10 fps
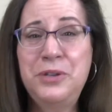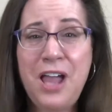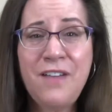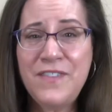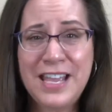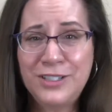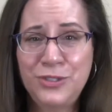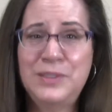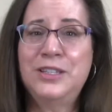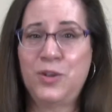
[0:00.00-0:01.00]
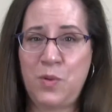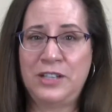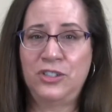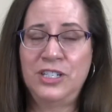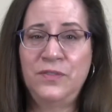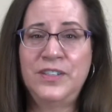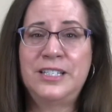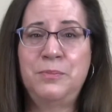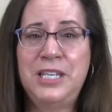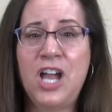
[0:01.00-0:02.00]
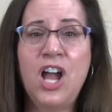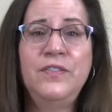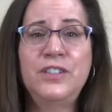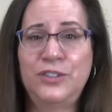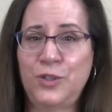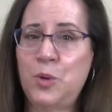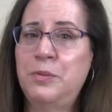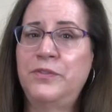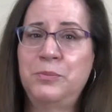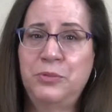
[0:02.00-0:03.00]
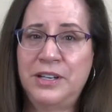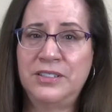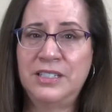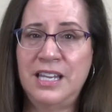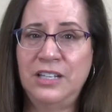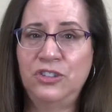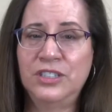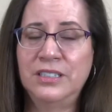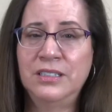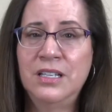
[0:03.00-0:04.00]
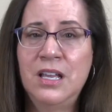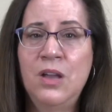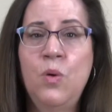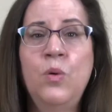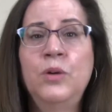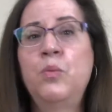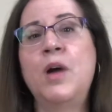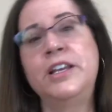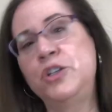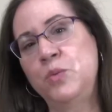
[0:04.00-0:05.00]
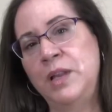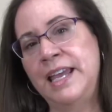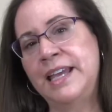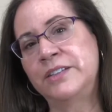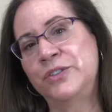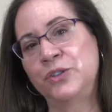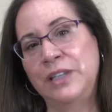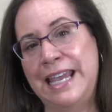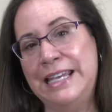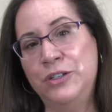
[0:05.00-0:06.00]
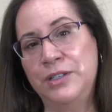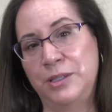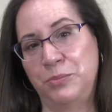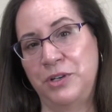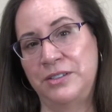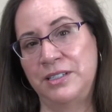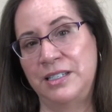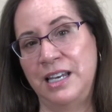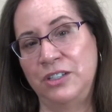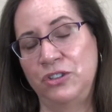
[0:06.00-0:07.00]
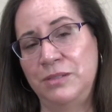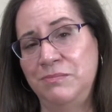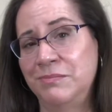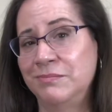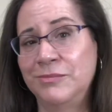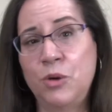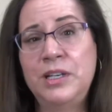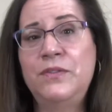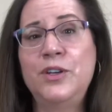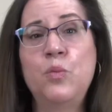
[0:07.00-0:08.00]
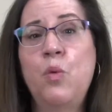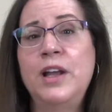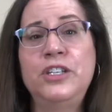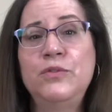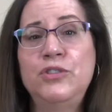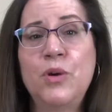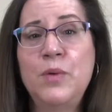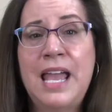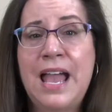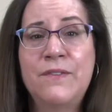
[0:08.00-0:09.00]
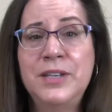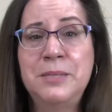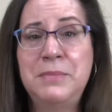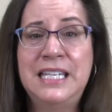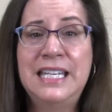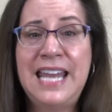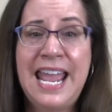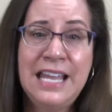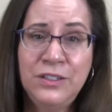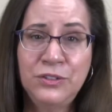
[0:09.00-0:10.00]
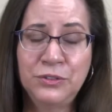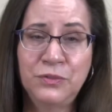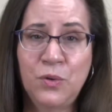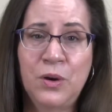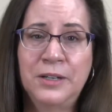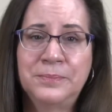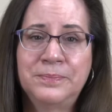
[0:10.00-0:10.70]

off answering the question if it's beyond the scope of the presentation, or one you will answer later in the presentation, or even one you don't have an immediate answer for.